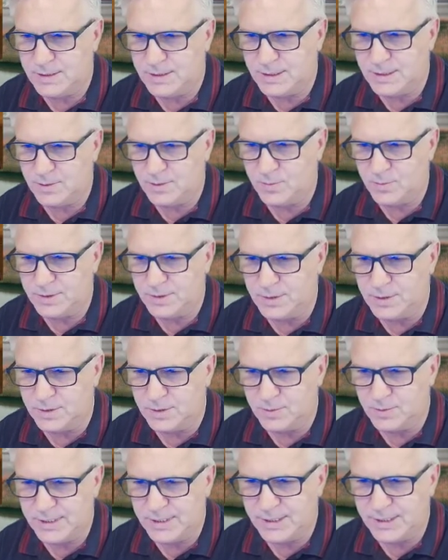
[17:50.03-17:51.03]
Now with the
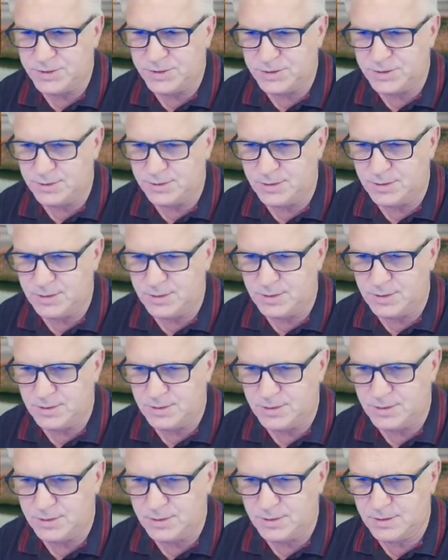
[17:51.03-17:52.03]

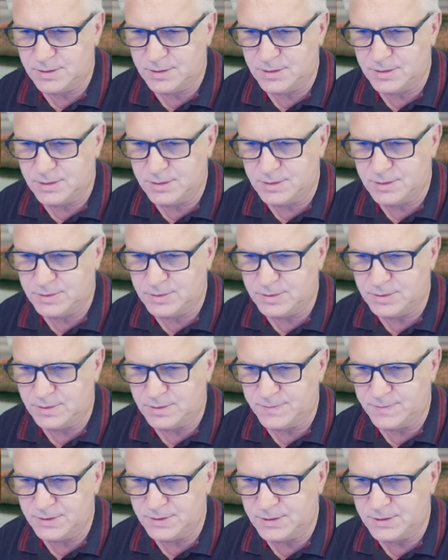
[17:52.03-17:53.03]
location
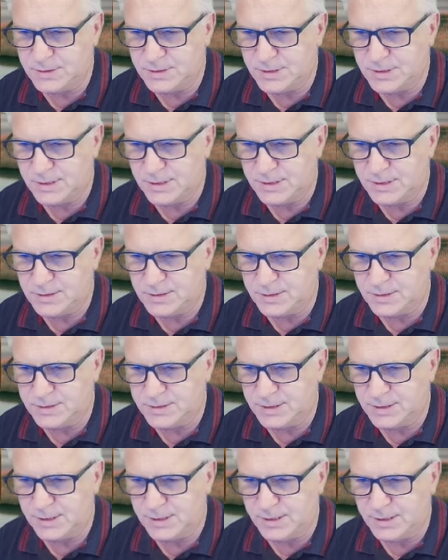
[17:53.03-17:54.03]
services, I guess I'll
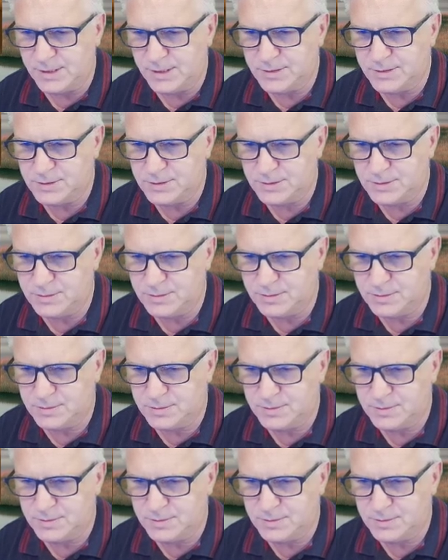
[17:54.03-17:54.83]
say yes